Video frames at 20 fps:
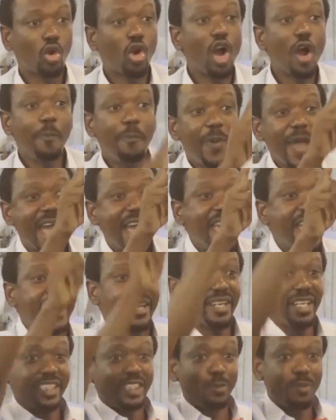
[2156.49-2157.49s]

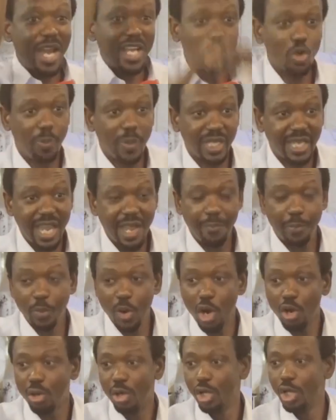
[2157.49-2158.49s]
Compare a rich man who became
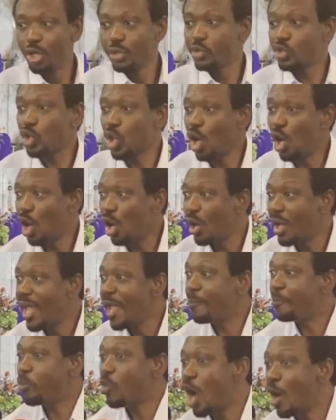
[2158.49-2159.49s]
poor to
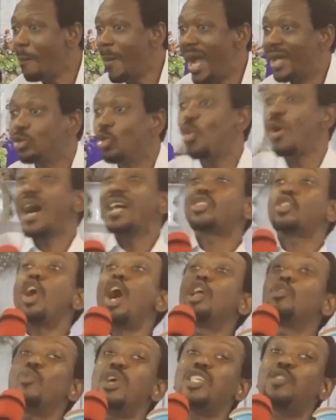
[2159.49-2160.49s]
a poor man who has
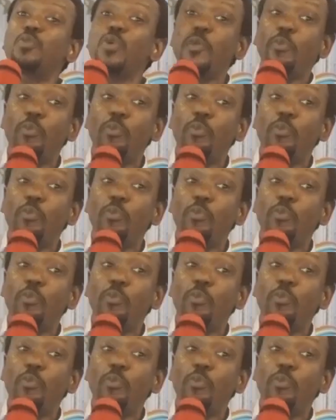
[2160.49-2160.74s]
always